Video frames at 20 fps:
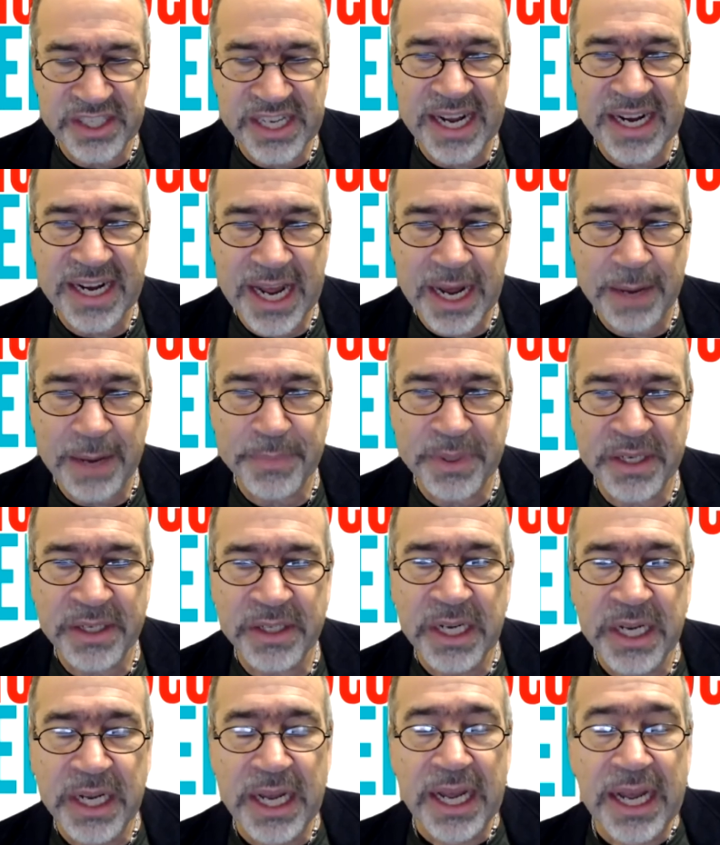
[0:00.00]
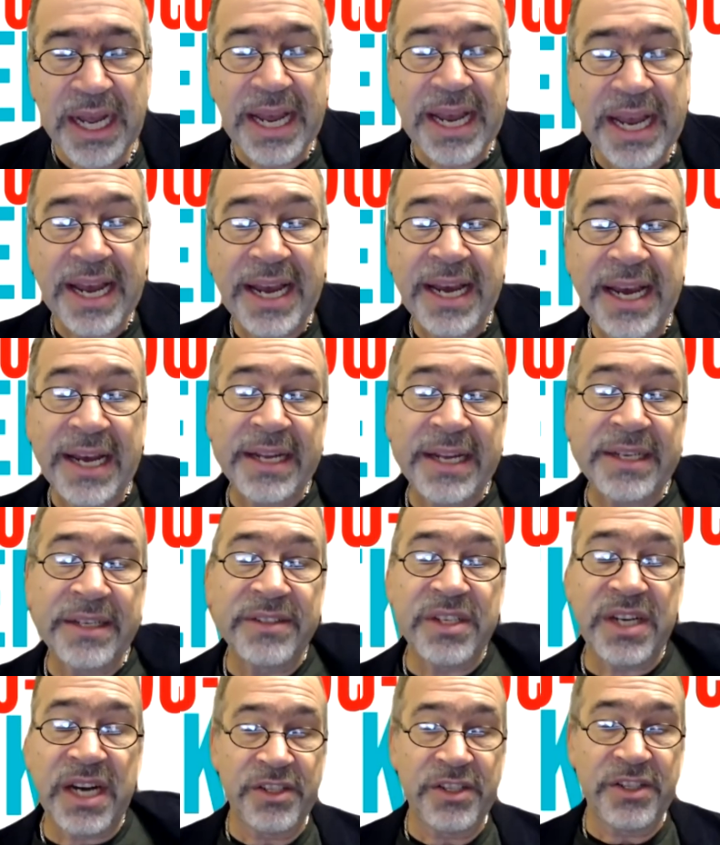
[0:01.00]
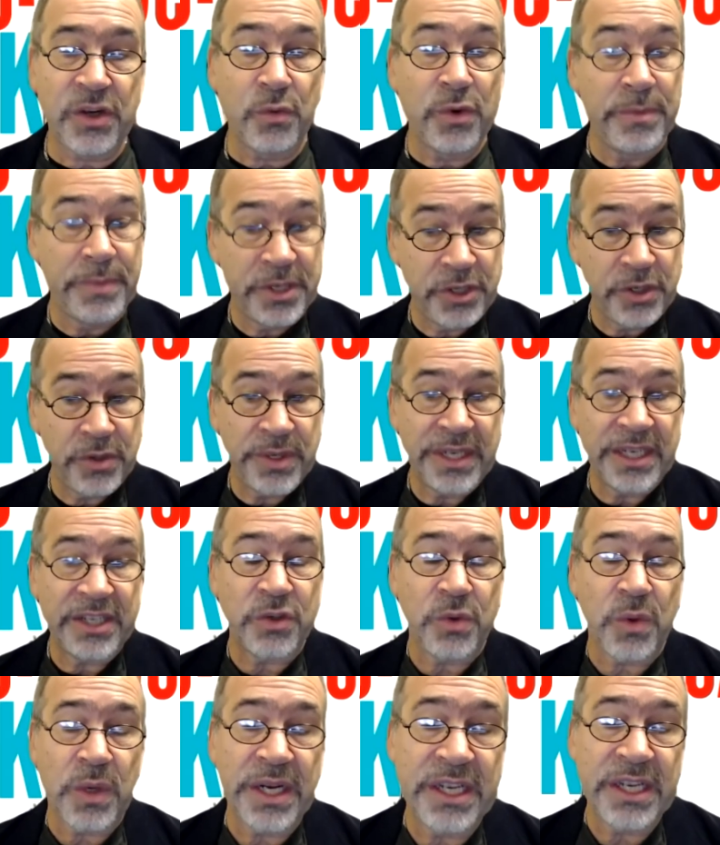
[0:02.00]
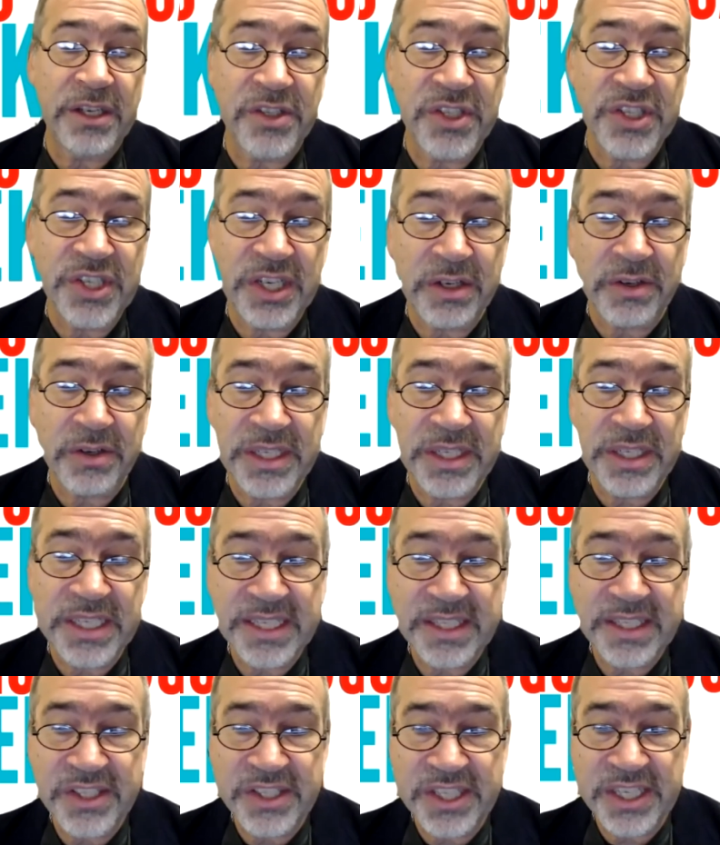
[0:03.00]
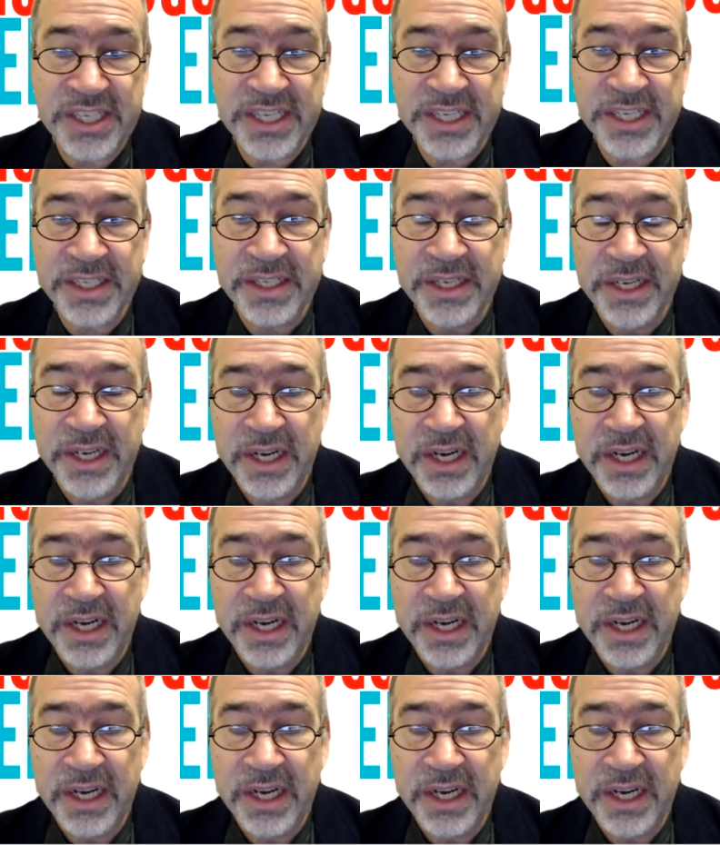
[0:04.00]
that happened. And so we've been doing it 20 years here in DC.